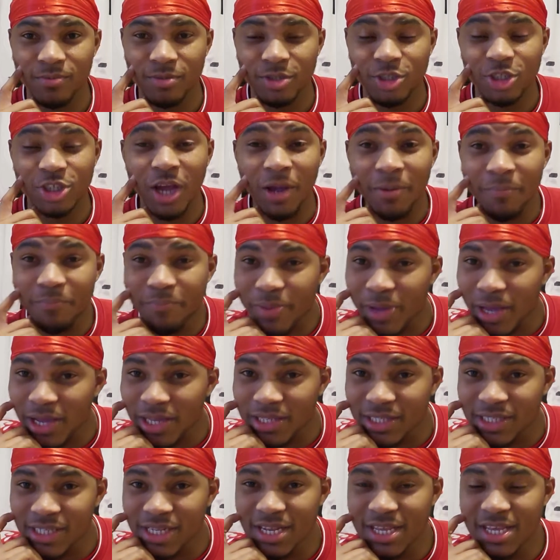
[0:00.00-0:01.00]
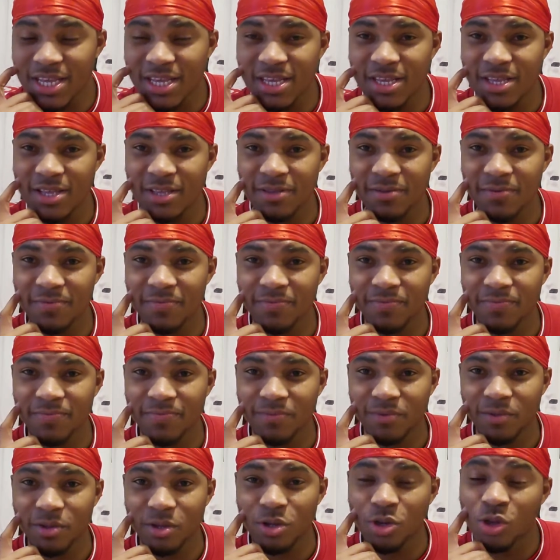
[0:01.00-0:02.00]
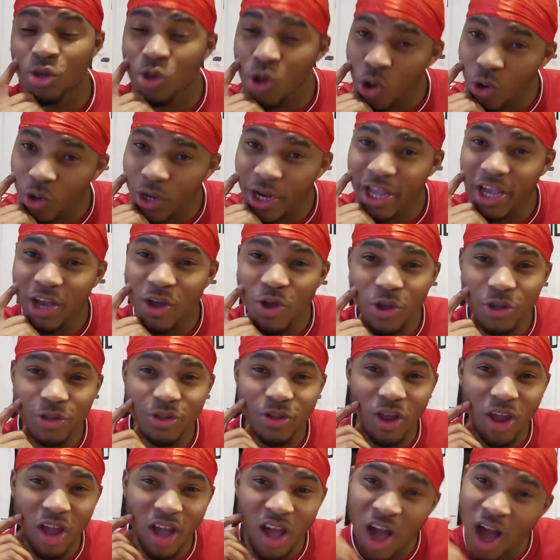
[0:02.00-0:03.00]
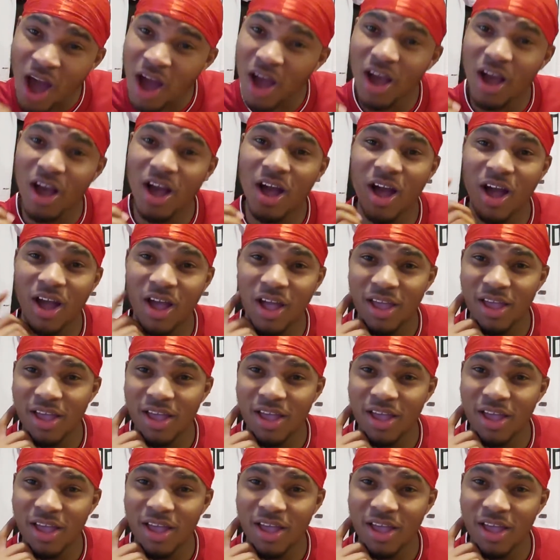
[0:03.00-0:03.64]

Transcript: Champions League. Now they're going to conquer